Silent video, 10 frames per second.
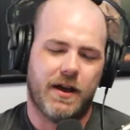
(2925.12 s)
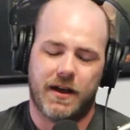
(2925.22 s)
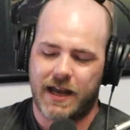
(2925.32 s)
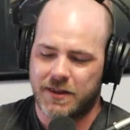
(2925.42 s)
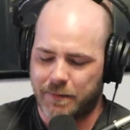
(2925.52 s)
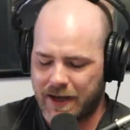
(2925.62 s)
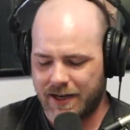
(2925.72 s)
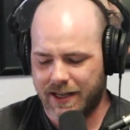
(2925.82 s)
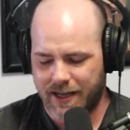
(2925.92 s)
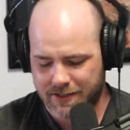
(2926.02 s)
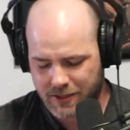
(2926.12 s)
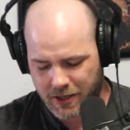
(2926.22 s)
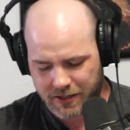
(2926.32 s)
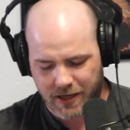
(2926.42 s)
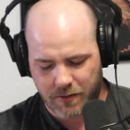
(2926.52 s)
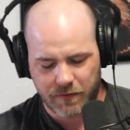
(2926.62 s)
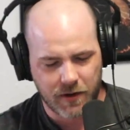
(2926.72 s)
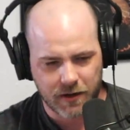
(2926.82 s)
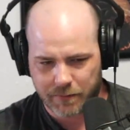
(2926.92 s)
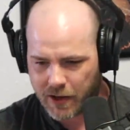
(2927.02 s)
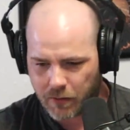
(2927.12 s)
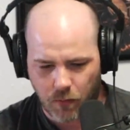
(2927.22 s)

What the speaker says: got the podcast talk done, and we've talked about